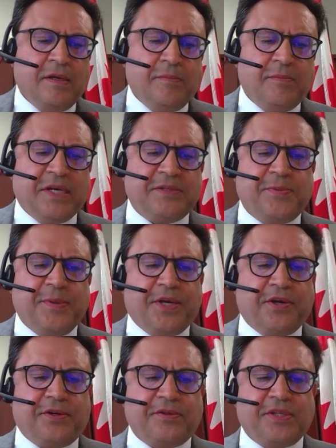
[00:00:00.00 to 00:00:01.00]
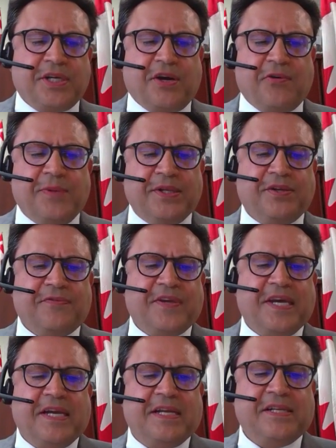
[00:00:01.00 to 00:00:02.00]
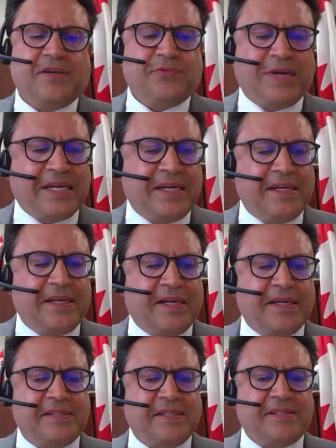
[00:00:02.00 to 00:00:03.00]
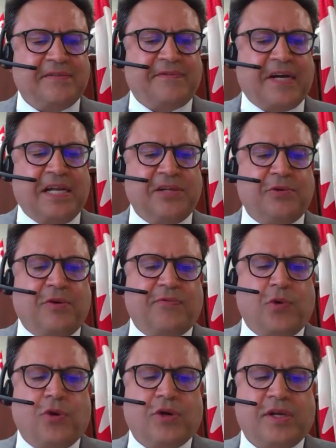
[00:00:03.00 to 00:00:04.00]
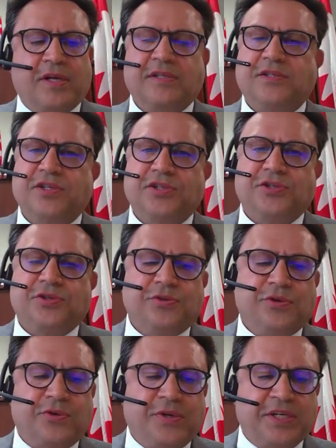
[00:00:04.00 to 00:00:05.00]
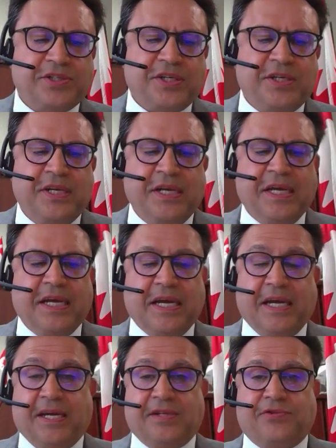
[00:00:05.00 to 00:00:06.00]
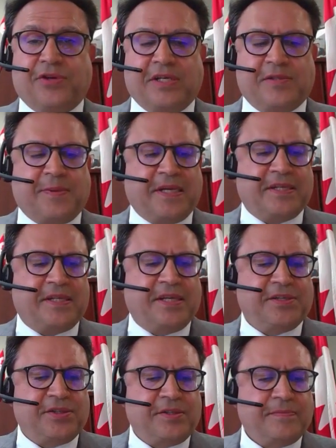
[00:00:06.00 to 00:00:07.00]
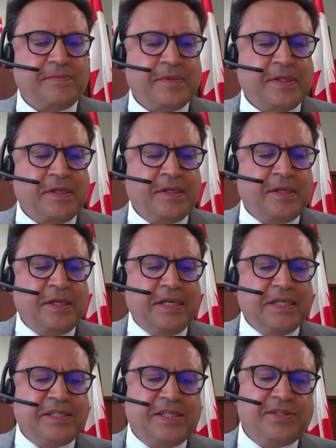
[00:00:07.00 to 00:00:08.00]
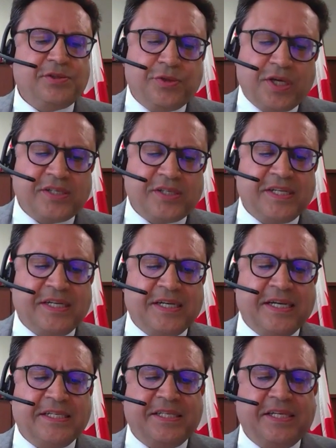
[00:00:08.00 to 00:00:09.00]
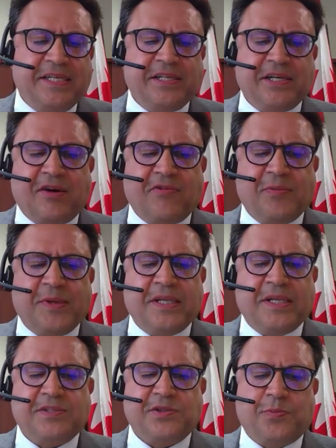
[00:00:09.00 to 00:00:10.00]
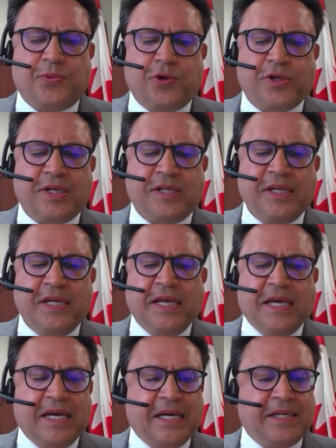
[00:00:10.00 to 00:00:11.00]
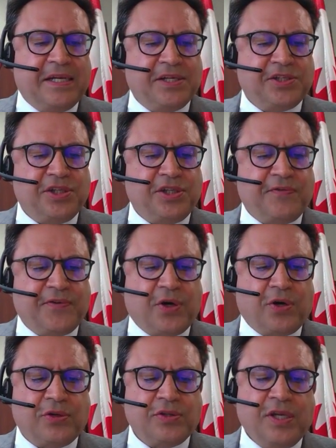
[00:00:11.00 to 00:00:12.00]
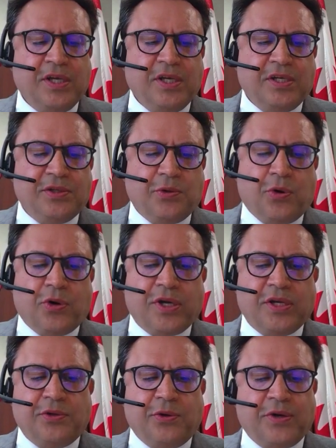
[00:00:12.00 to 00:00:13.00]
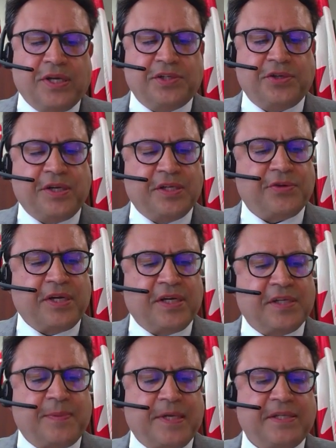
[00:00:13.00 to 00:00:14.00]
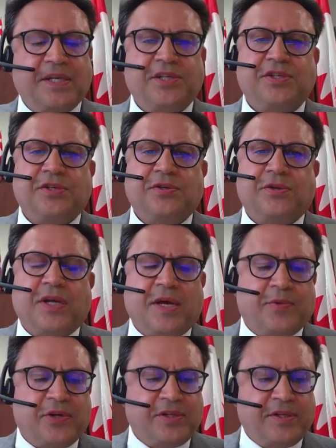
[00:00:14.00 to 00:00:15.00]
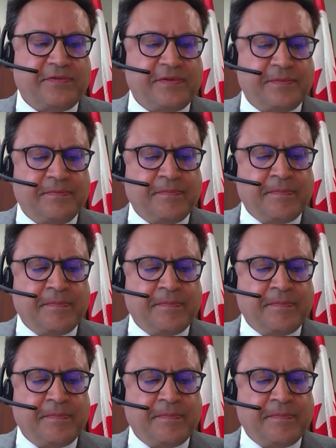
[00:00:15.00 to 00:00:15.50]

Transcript: Madam Speaker, the Government of Canada recognizes the value of organ and tissue donation and transplantation. Since 2018, the government has supported an initiative called the Organ Donation and Transplantation Collaboratives,